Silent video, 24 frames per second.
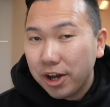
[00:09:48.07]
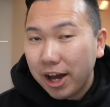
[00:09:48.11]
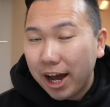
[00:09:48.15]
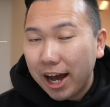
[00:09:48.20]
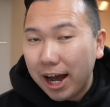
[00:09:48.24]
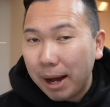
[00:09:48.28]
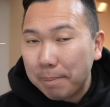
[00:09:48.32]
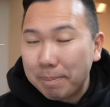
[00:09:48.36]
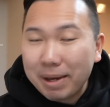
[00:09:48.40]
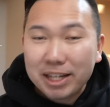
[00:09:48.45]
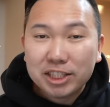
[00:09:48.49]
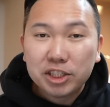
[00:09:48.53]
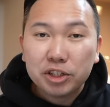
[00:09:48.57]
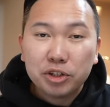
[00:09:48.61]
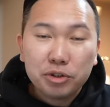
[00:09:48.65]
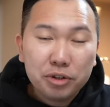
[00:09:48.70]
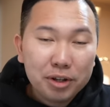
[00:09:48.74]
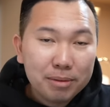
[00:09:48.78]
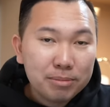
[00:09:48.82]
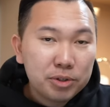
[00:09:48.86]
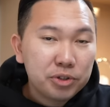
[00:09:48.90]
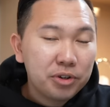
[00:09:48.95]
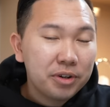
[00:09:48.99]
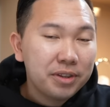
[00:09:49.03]
Uh, best to do
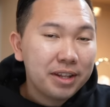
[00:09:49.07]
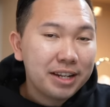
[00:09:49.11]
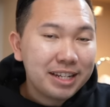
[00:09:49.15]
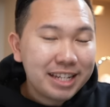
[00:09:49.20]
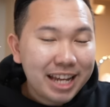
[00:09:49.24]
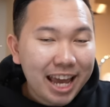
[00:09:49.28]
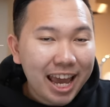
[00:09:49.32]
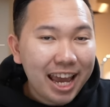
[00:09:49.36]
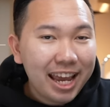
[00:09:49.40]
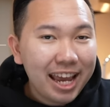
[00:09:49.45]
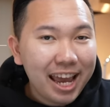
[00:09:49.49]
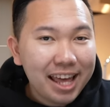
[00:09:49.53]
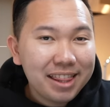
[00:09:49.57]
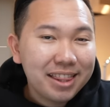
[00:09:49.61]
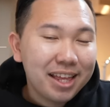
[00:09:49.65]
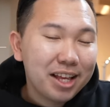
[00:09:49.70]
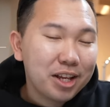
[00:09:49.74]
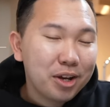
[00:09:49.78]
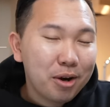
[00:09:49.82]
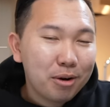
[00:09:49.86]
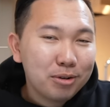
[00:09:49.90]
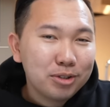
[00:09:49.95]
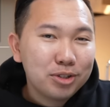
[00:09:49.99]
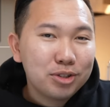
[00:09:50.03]
them during the day and then
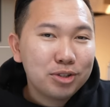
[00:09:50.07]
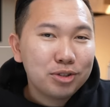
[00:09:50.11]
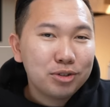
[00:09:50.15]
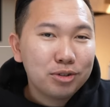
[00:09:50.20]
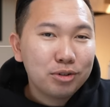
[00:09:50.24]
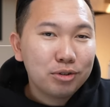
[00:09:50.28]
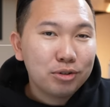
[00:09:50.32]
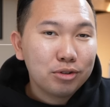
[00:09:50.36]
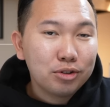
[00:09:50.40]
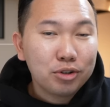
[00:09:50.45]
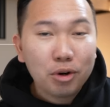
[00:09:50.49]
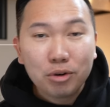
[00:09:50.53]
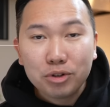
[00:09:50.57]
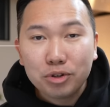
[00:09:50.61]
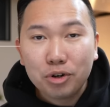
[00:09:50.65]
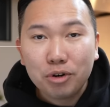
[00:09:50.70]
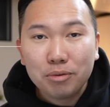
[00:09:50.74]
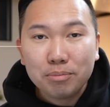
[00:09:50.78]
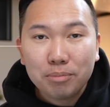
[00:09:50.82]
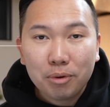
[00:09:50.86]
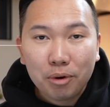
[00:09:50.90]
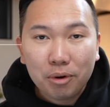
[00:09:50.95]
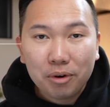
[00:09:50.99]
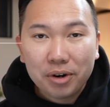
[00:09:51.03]
go to
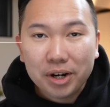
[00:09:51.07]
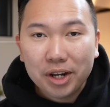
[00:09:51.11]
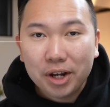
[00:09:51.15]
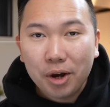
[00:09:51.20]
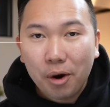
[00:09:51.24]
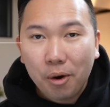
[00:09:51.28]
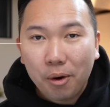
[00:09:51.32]
Dotonbori